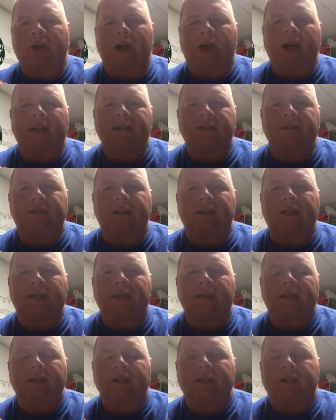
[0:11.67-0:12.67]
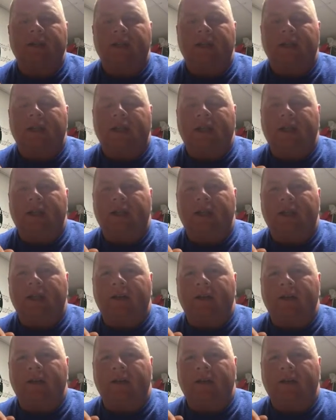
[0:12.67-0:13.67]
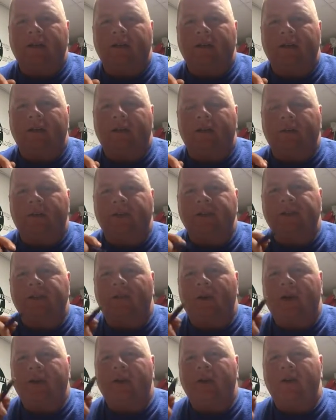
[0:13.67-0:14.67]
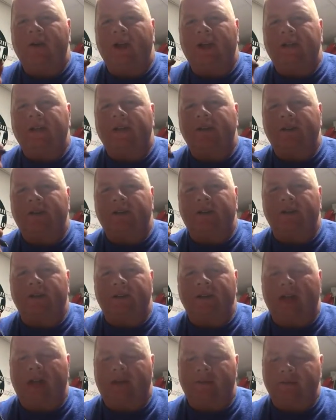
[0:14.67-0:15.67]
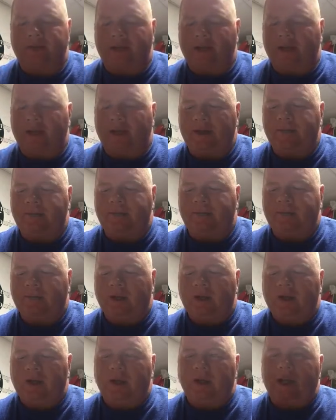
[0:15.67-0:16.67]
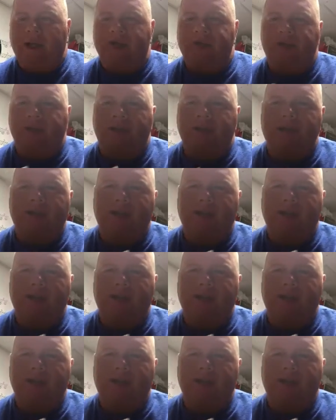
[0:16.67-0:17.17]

cost me? And the reason why I know that is because I do a time study. As you can